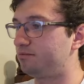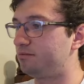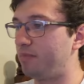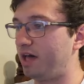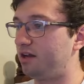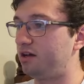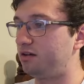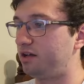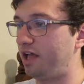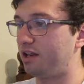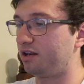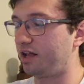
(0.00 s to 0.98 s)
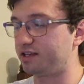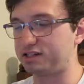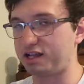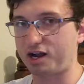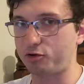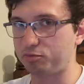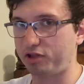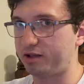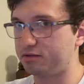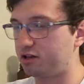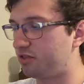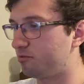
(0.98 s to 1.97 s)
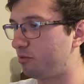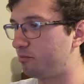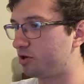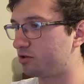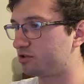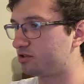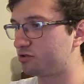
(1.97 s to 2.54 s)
meta and like Snake Eye were playing nothing but mirrors,